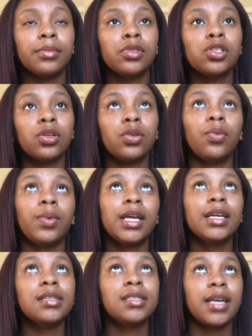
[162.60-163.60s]
so the
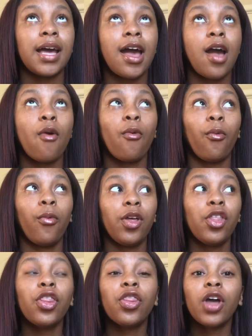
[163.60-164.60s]
wig sat
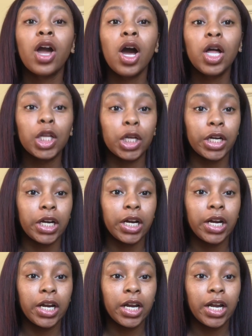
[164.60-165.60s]
with the color
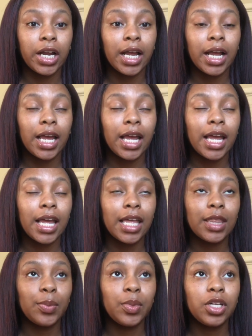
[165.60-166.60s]

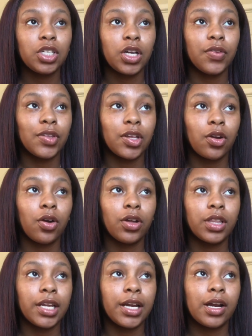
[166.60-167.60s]
and the bleach and everything
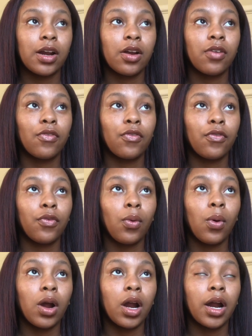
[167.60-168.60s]
on there
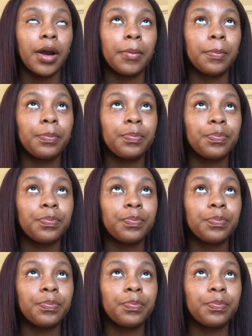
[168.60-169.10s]
for,